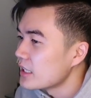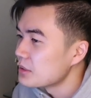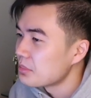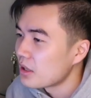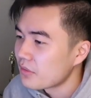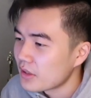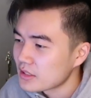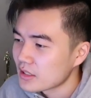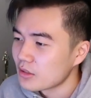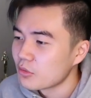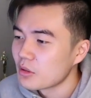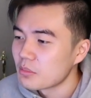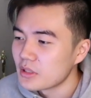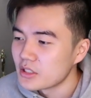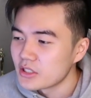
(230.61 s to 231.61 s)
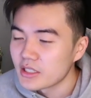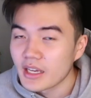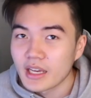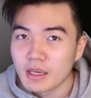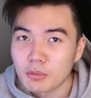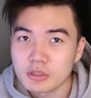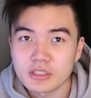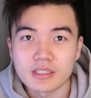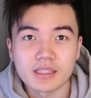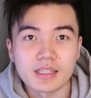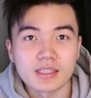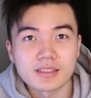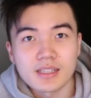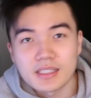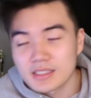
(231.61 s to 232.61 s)
Is Belfast going to win PGA? What's going to
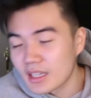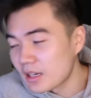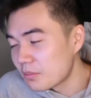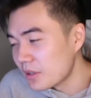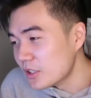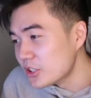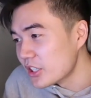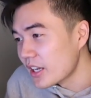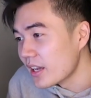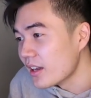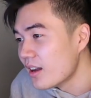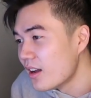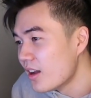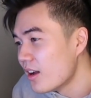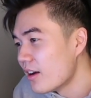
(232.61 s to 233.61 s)
get the 10th slot of PGA?